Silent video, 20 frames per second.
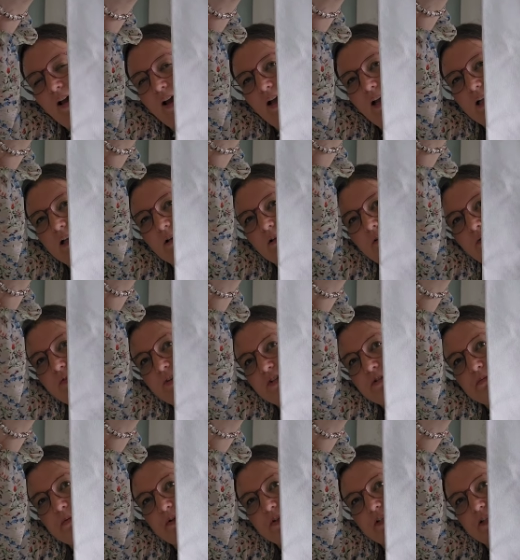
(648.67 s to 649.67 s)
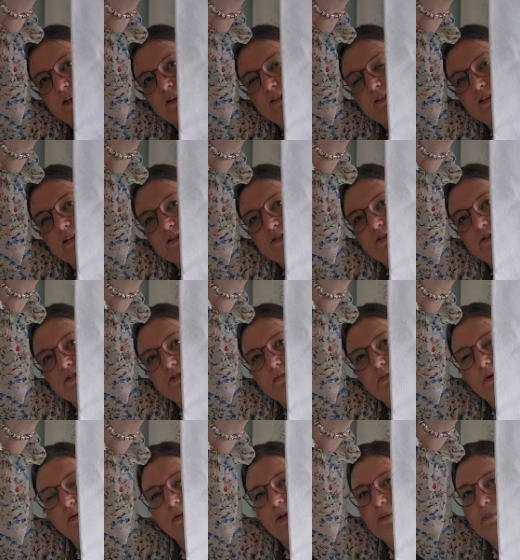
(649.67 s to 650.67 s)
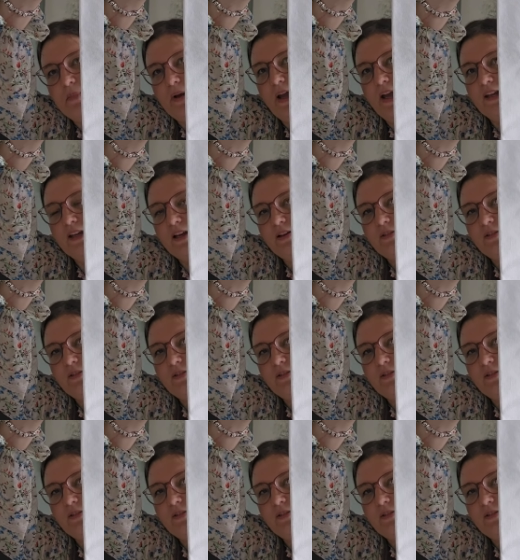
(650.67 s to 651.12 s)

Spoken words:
I love this project, that's not a problem, and I